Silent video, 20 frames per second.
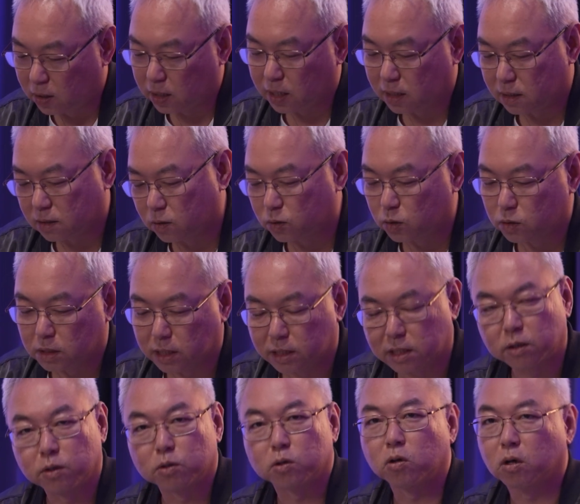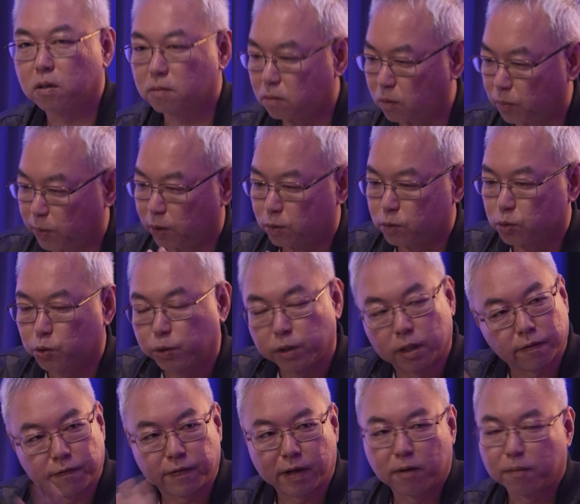Okay, so you just now you talk about throwing
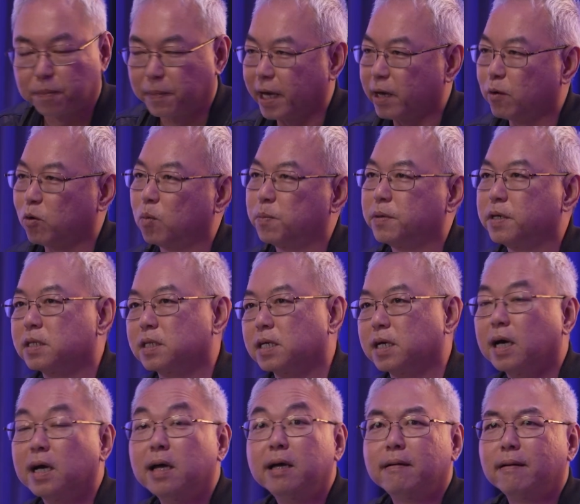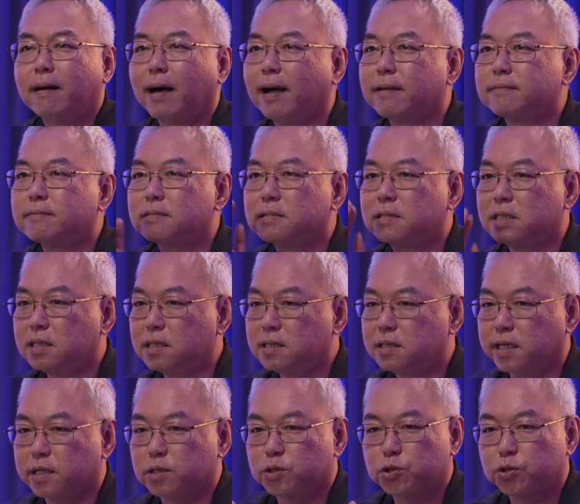a foul. Mine will be the auntie
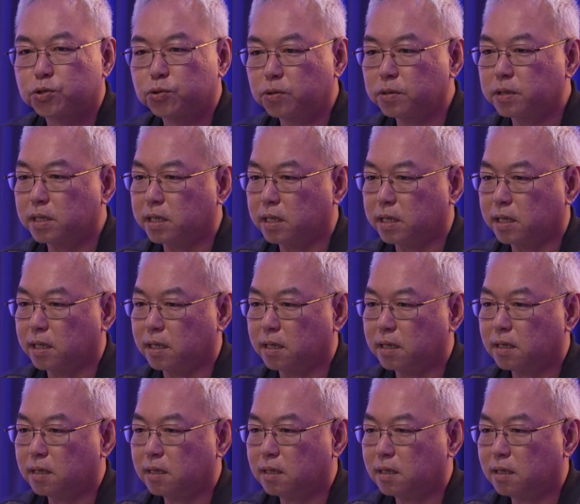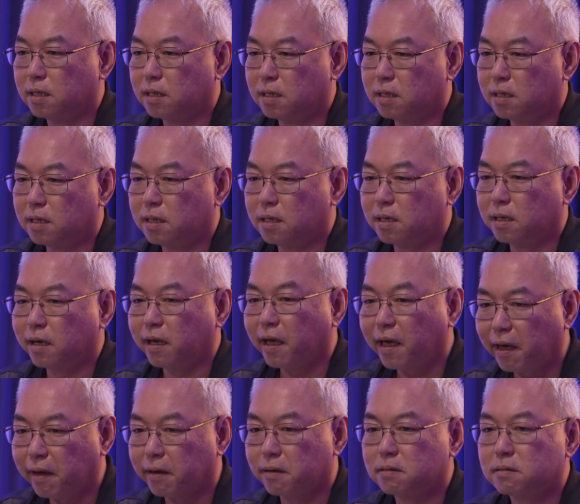that throw the
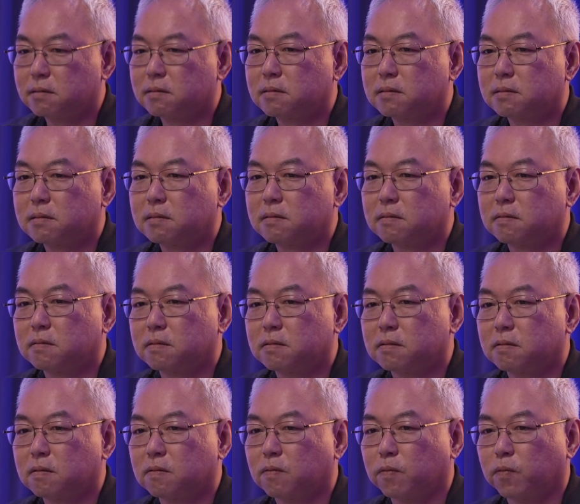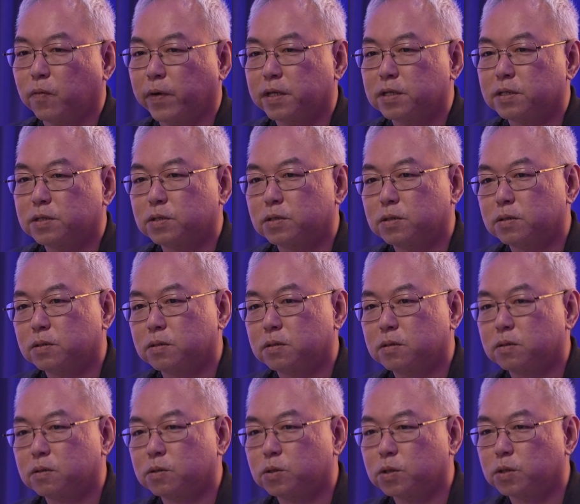egg when
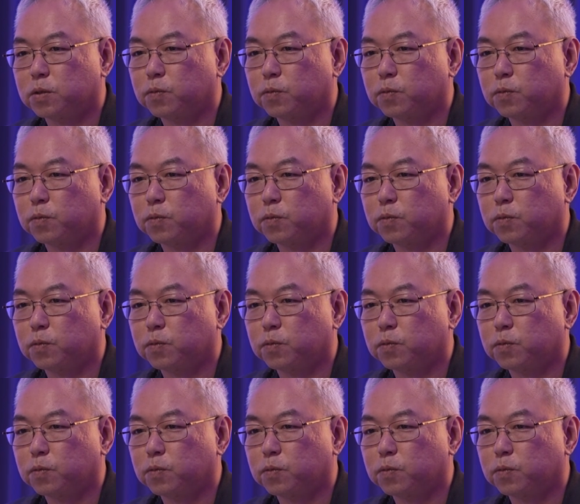she